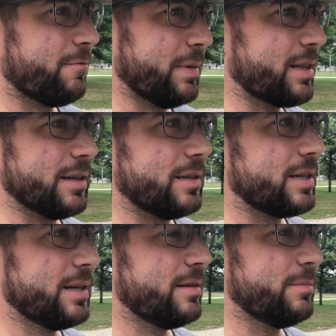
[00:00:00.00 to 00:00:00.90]
of
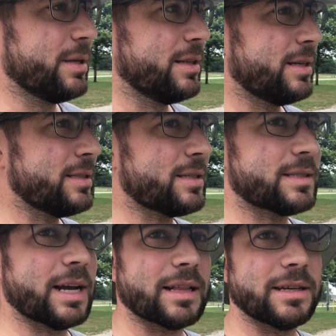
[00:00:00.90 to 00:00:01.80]
Midland. Midland
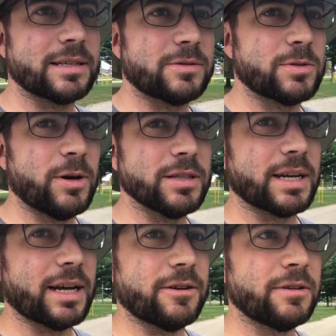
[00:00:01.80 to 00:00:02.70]
isn't exactly a
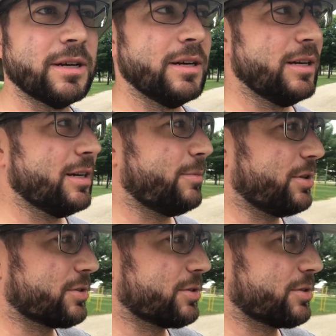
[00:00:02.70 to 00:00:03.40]
small town. I